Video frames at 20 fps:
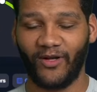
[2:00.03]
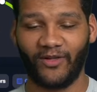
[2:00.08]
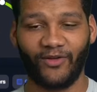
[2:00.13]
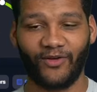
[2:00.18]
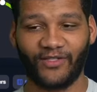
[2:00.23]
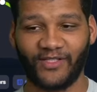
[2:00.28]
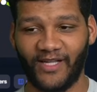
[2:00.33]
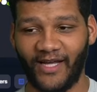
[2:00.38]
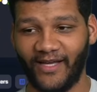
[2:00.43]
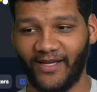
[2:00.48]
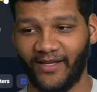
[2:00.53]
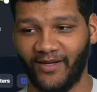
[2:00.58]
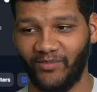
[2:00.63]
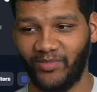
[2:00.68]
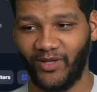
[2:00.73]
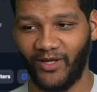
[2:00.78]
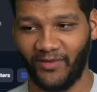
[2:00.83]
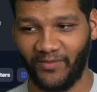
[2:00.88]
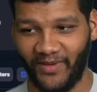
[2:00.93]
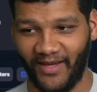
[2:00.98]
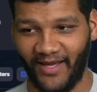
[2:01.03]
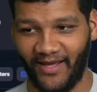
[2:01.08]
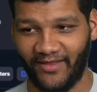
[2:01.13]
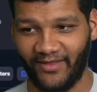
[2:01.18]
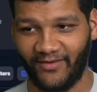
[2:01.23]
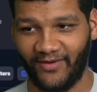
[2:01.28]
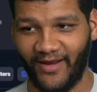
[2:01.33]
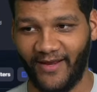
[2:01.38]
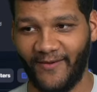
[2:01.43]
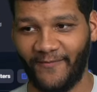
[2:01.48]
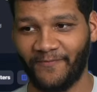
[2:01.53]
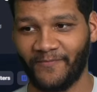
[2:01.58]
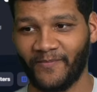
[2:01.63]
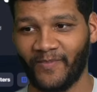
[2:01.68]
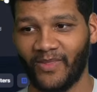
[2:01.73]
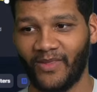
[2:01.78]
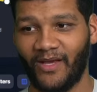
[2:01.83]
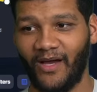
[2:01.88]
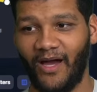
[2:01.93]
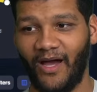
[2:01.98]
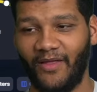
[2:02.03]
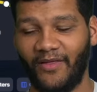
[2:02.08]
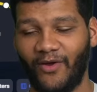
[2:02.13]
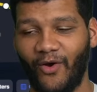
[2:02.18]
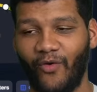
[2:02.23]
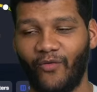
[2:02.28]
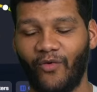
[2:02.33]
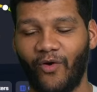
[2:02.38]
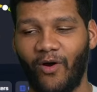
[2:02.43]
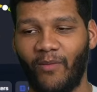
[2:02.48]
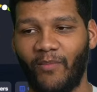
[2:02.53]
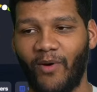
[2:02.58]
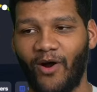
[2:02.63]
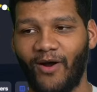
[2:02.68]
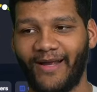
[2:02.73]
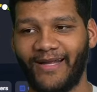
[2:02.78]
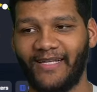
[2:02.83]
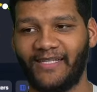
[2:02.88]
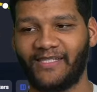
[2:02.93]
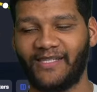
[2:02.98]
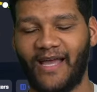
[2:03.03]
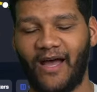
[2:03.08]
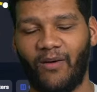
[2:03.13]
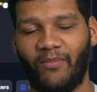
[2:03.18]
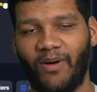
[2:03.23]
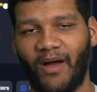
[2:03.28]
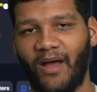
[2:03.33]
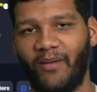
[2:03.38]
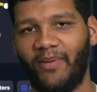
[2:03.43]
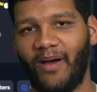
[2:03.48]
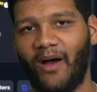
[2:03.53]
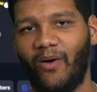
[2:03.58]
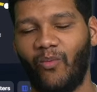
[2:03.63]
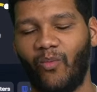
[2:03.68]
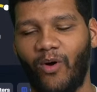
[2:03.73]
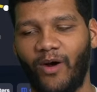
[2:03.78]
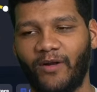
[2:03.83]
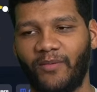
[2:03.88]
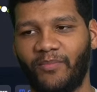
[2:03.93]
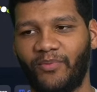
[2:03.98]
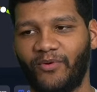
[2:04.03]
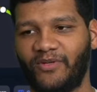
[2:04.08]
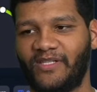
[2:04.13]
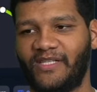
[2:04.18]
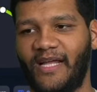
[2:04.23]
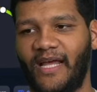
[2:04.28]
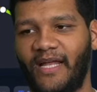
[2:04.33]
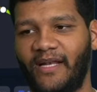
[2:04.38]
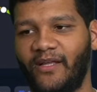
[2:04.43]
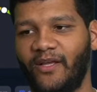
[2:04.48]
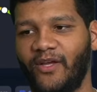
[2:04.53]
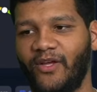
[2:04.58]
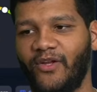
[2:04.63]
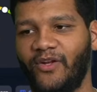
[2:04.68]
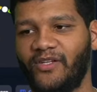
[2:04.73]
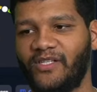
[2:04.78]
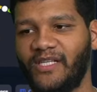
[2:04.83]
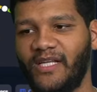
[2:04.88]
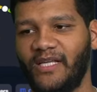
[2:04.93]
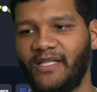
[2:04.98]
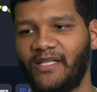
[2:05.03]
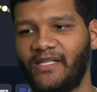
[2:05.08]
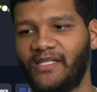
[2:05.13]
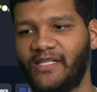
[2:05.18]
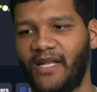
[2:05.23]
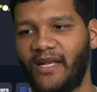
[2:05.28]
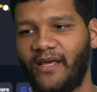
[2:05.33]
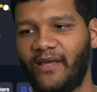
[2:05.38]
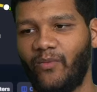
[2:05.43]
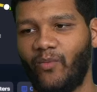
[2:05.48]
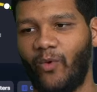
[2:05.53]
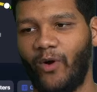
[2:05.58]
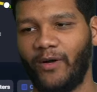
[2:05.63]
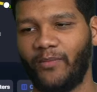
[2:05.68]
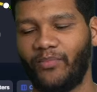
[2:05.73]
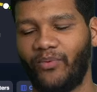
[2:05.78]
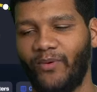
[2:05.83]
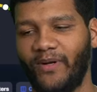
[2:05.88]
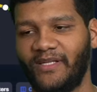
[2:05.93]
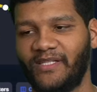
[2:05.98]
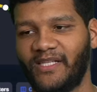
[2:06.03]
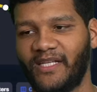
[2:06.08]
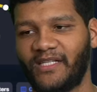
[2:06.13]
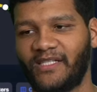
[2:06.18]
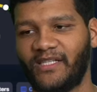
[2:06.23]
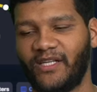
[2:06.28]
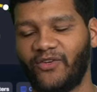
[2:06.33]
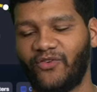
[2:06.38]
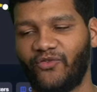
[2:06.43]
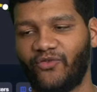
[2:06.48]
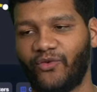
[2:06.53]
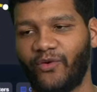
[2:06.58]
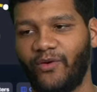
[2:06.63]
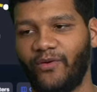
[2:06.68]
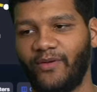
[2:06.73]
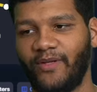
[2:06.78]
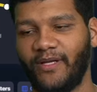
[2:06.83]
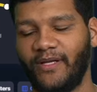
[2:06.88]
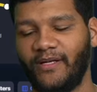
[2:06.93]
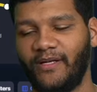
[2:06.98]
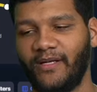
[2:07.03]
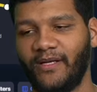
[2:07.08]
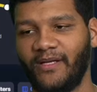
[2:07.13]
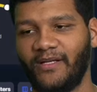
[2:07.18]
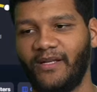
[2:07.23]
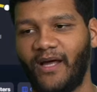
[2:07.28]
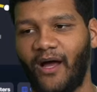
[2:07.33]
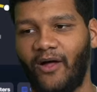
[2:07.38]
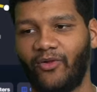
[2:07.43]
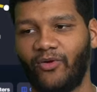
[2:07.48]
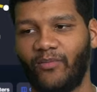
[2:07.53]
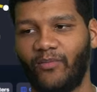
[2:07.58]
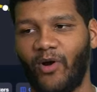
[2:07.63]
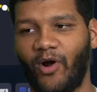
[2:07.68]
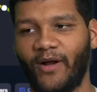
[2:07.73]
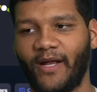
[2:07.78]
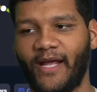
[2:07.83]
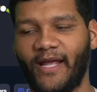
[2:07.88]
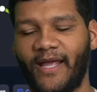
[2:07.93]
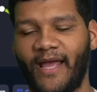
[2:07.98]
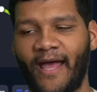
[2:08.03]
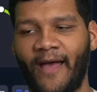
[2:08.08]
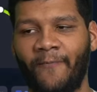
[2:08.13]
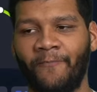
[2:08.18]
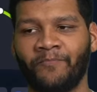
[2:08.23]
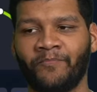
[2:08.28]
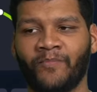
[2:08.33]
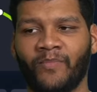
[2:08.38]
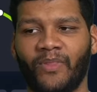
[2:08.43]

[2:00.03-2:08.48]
looks like a bloodbath, right? Uh, the overall market is down by about one percent. You're seeing this at a one point six six trillion dollar market cap.